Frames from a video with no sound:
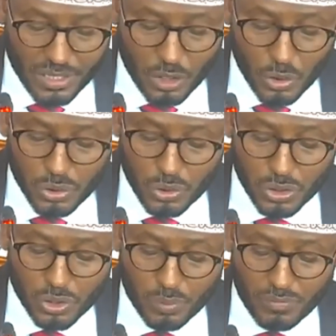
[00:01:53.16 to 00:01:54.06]
The law should
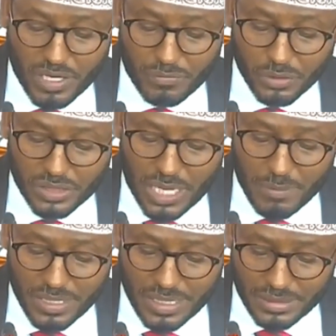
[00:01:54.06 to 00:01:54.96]
also provide for
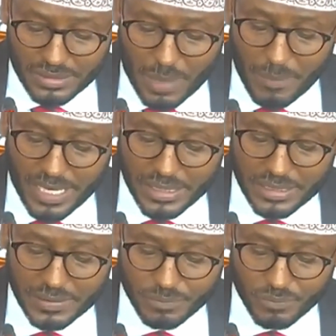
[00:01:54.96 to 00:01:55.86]

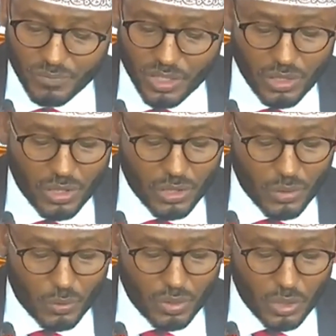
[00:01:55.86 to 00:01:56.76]
timelines
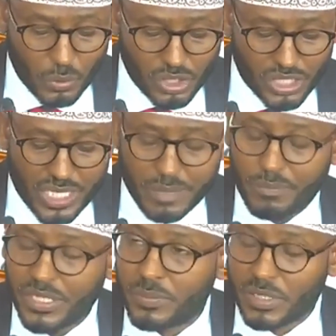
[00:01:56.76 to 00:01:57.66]
within which an
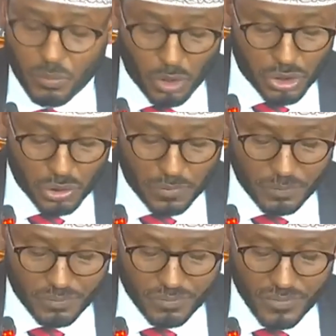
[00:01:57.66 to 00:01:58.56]
impeachment motion
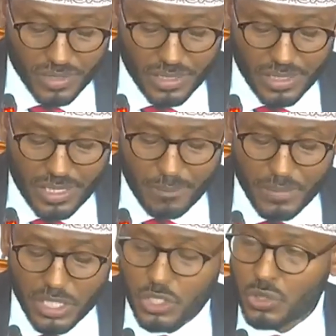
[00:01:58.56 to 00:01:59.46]

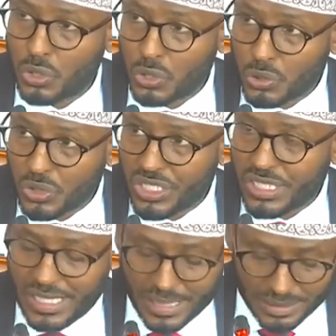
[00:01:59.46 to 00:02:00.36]
can be
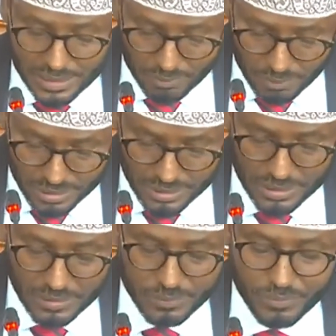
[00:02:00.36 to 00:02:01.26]
introduced in the
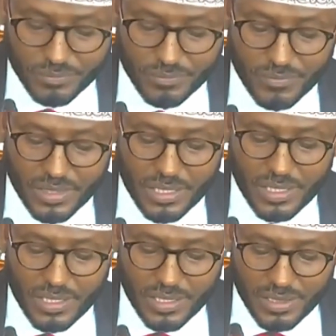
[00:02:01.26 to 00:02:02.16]
assemblies
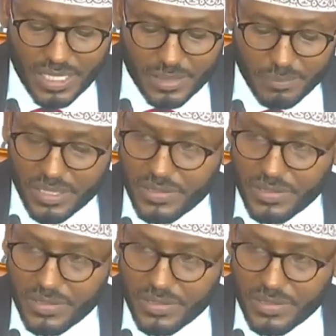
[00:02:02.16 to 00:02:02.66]
that